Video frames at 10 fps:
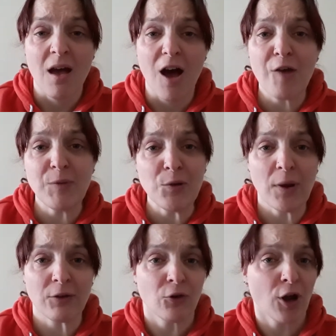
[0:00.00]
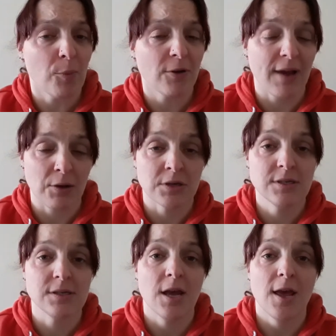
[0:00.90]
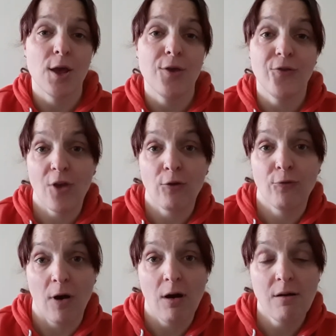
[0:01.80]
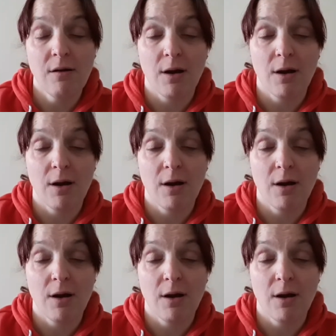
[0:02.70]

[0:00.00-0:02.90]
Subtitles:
I've been awake for a couple of hours so far.